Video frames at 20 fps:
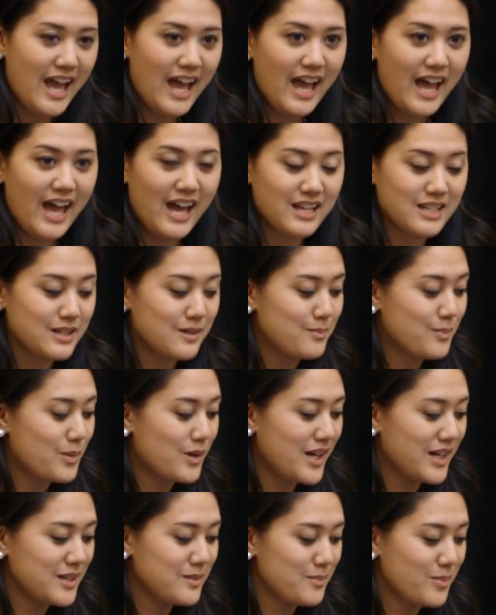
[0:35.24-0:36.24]
at
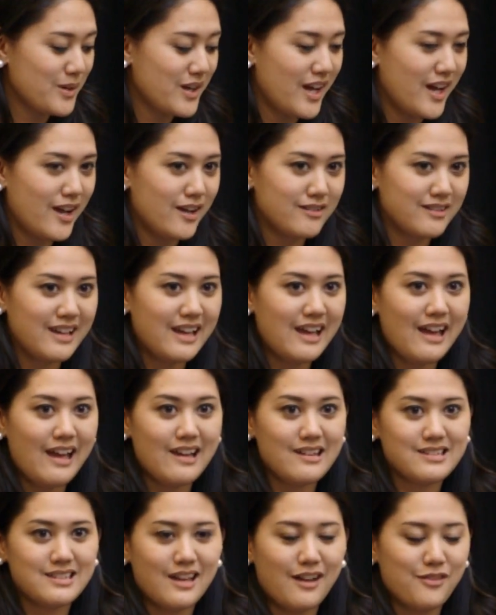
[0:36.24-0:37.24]

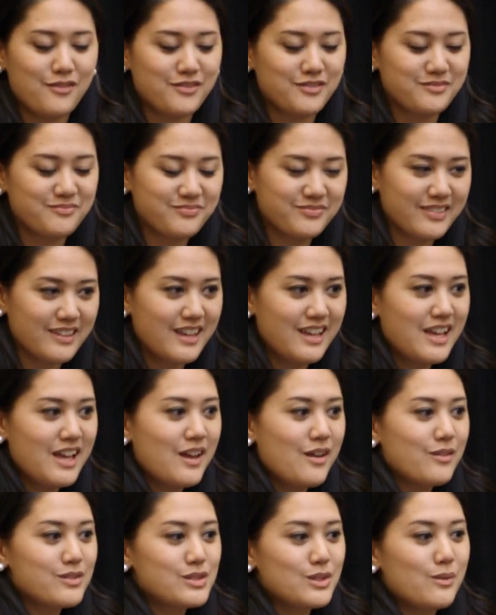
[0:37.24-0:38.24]
BrianBrownSF.
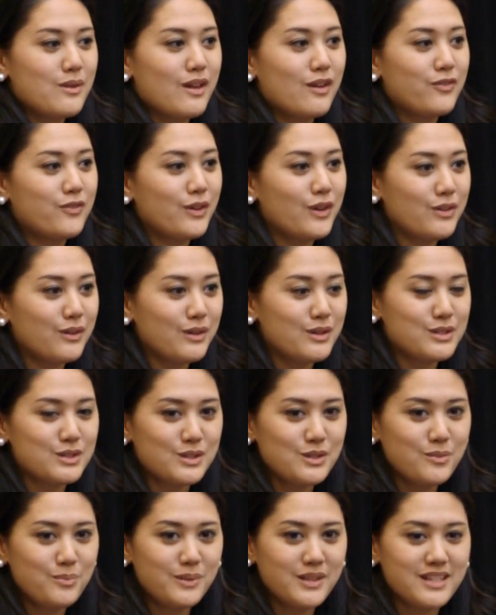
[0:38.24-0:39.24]
So without further
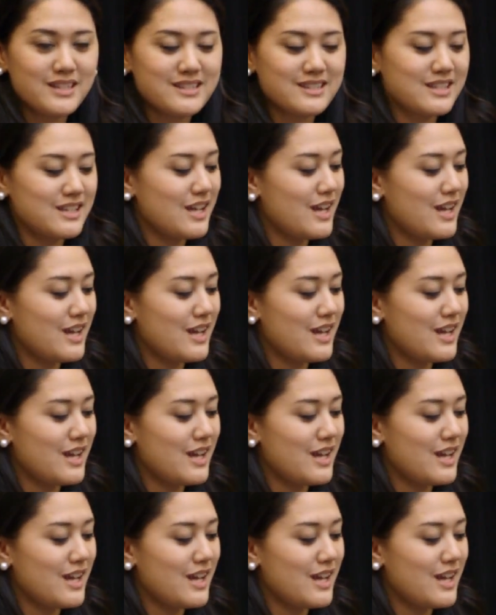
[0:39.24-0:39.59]
ado, please